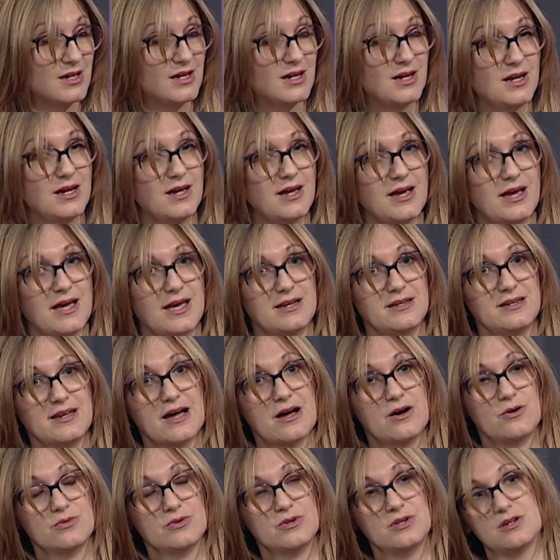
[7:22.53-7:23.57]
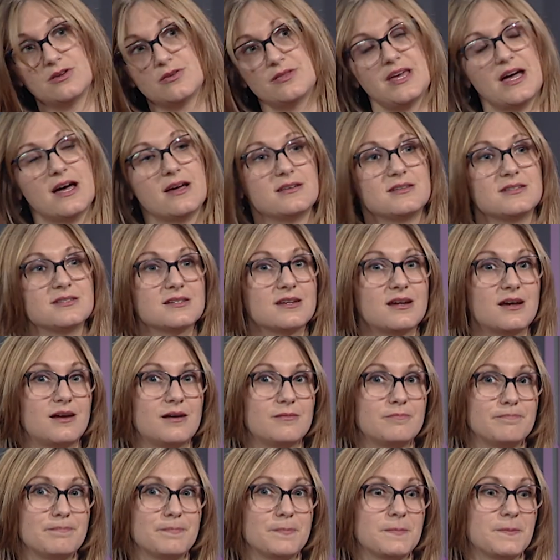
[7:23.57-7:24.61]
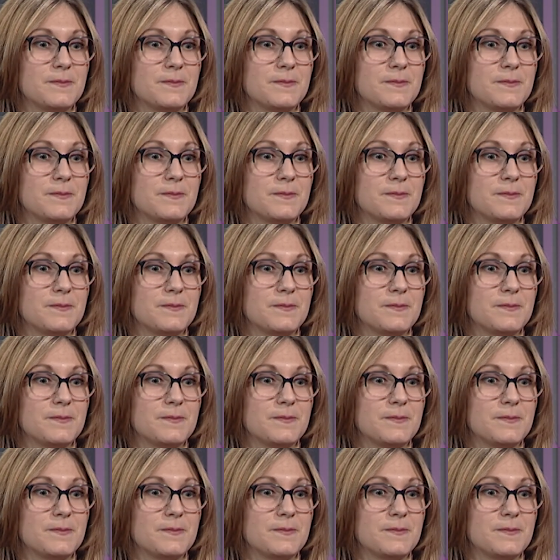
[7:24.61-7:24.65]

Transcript: Mm -hmm. And now, you know, that um,